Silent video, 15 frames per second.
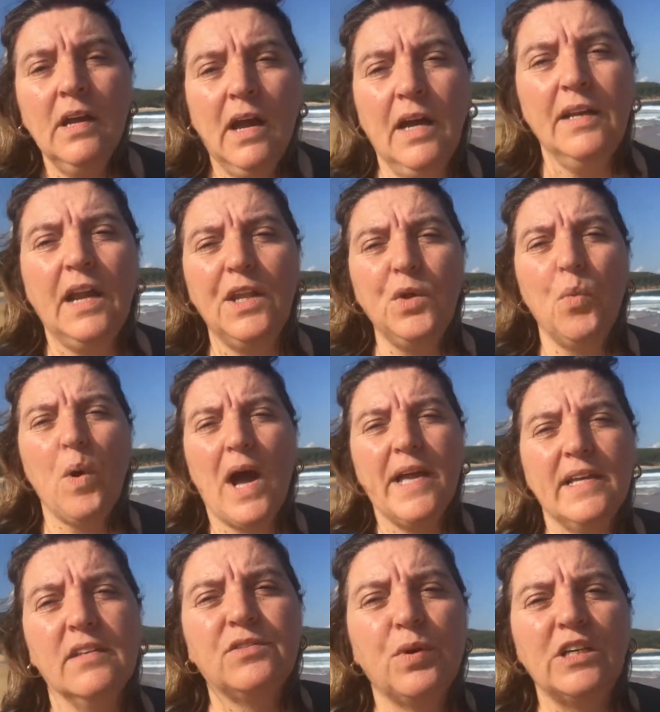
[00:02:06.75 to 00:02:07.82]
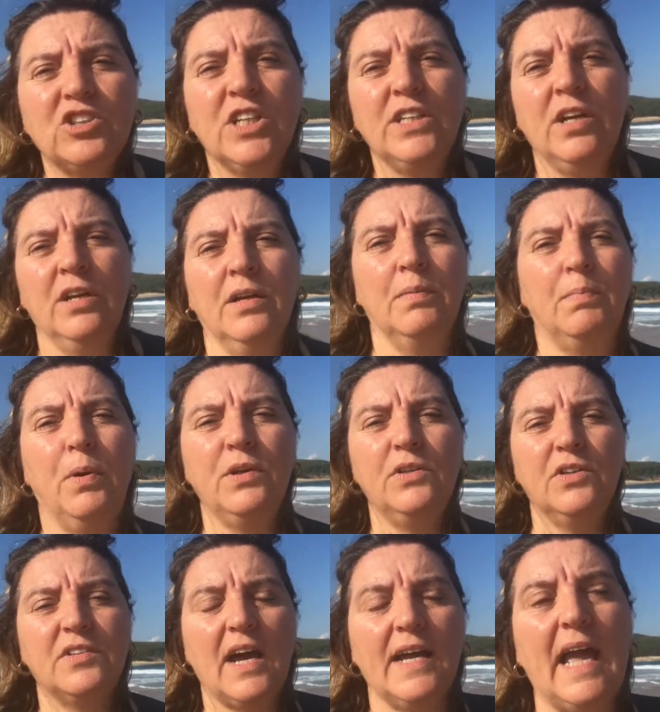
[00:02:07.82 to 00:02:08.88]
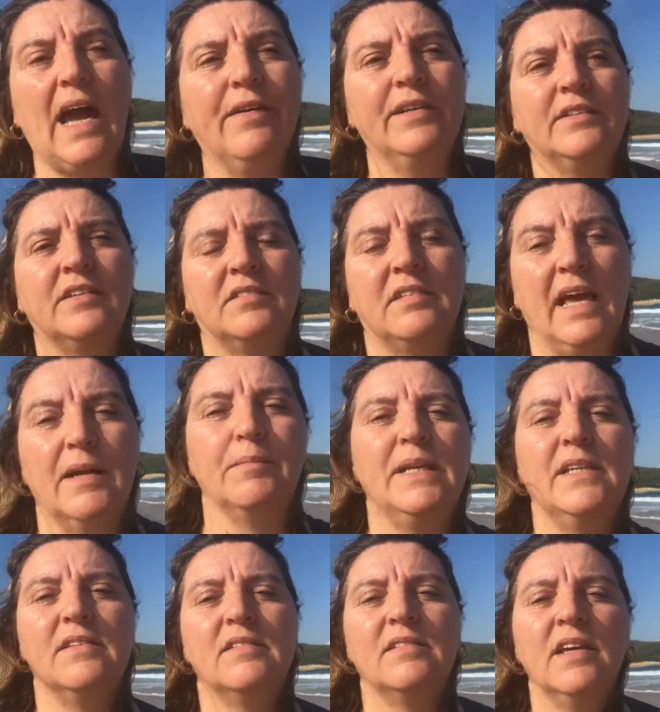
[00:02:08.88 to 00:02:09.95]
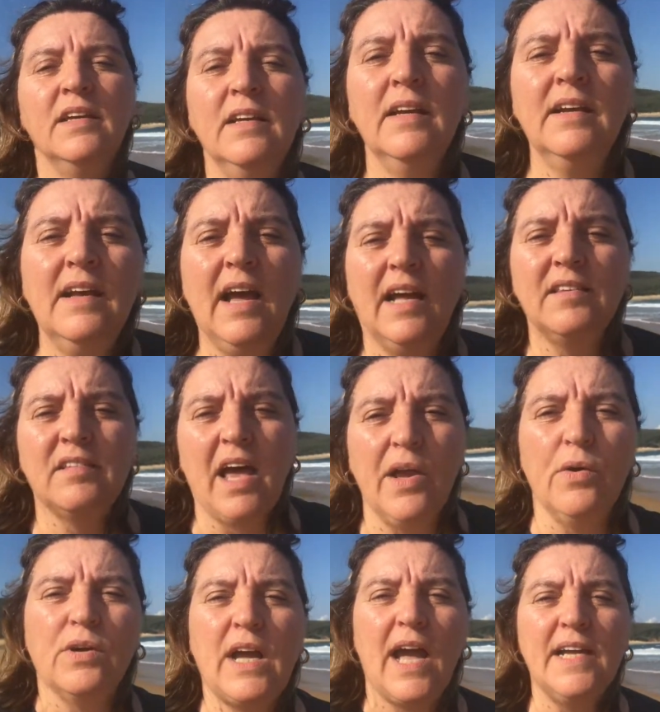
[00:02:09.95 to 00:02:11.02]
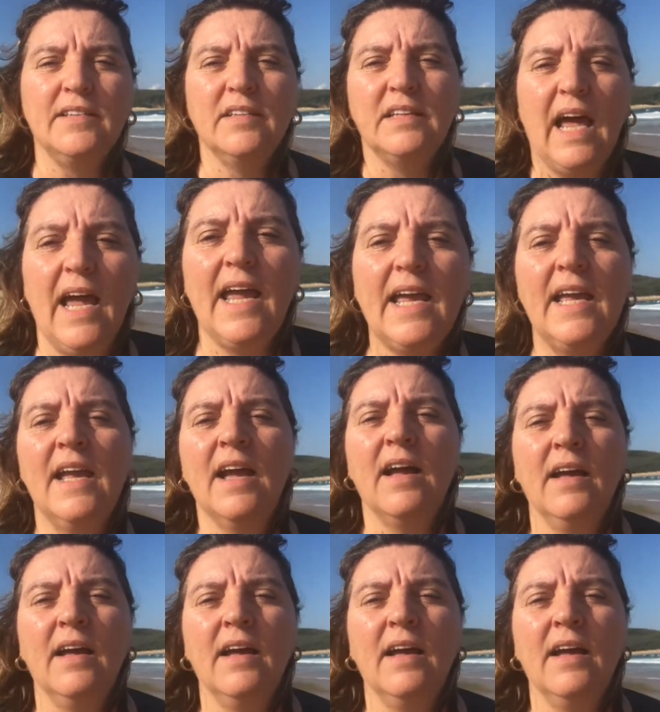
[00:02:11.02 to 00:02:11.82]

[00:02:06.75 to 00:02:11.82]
Another way is to actually put your day out into segments and say, okay, today